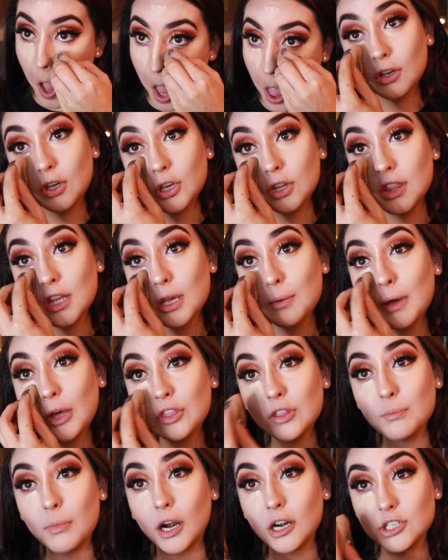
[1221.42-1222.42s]
The good thing
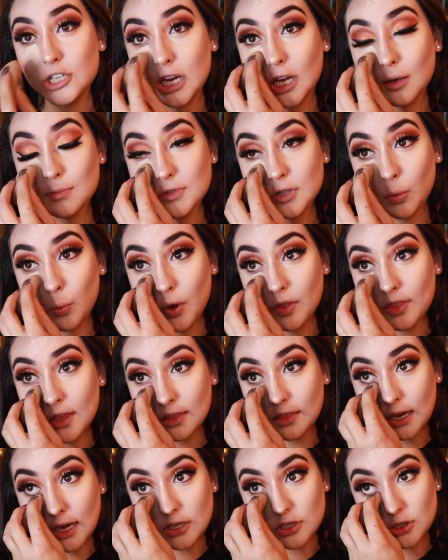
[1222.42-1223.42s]
about the Marc Jacobs, the one
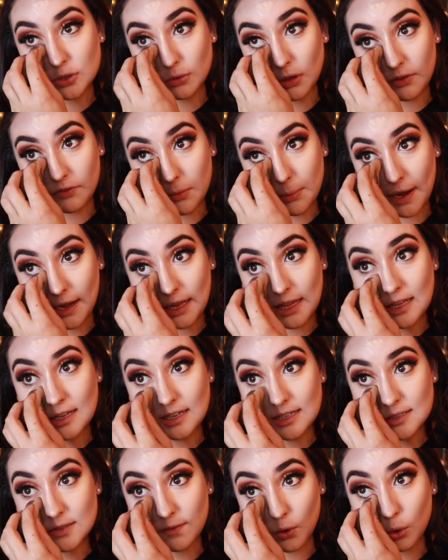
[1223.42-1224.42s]
thing that I do love about it,
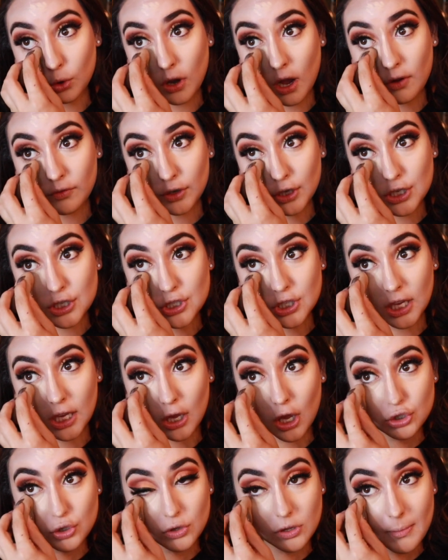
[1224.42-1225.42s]
it is full coverage,
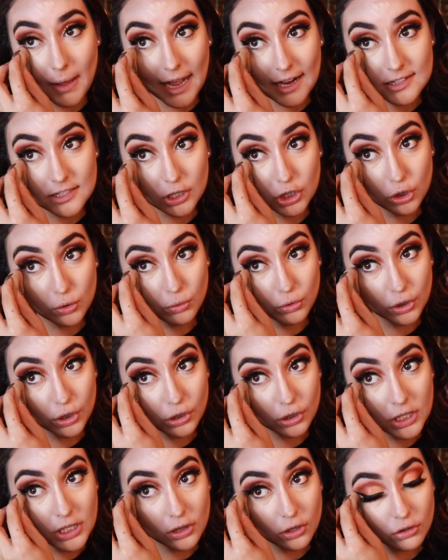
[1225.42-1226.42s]
like to the max. Like you
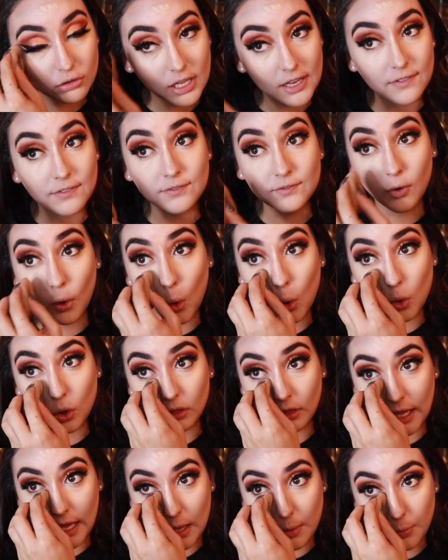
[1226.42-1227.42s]
literally look like full
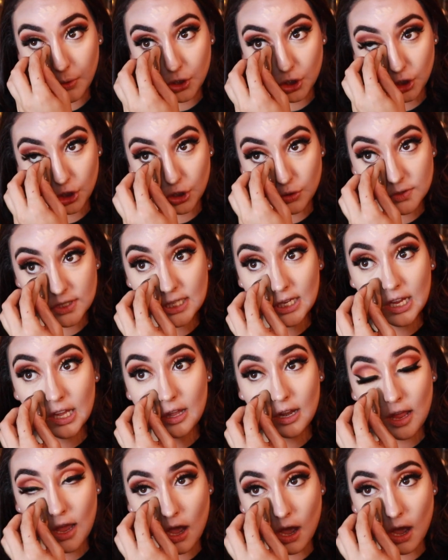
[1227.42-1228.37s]
glam when you're using it.